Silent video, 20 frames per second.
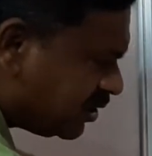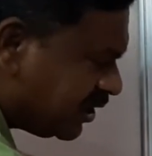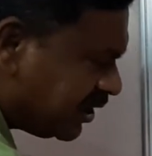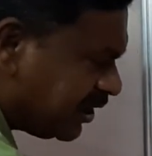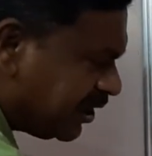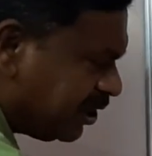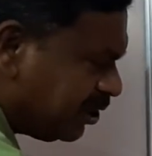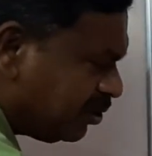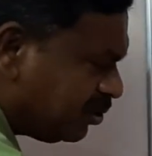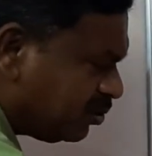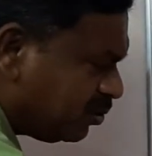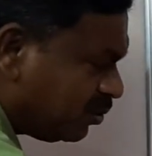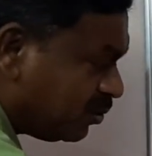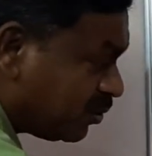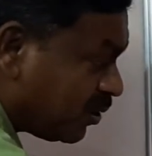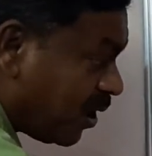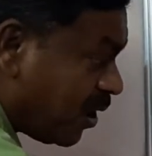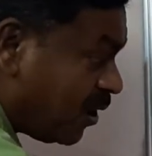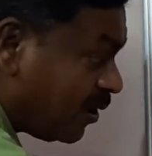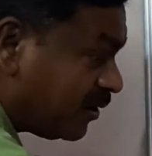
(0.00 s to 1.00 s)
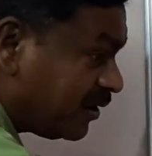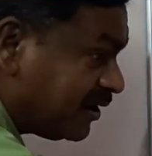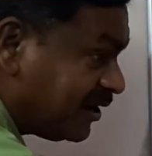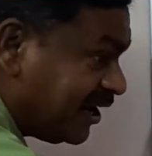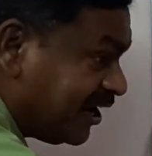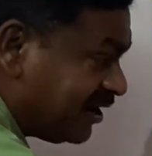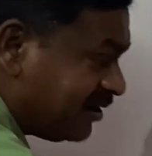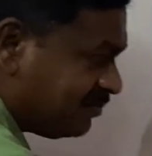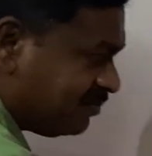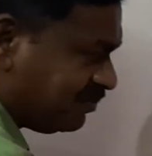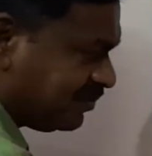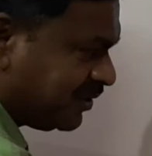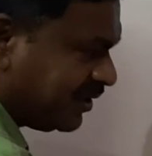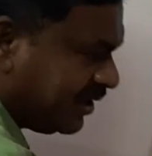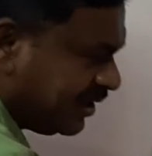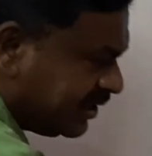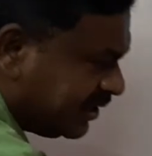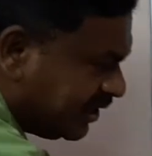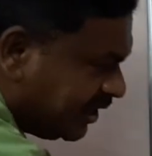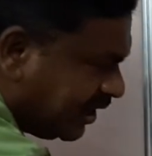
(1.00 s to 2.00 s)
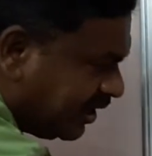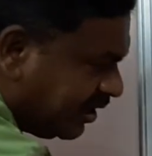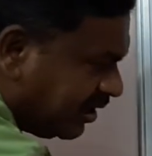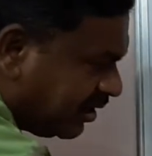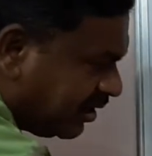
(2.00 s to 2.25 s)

into log 10. Here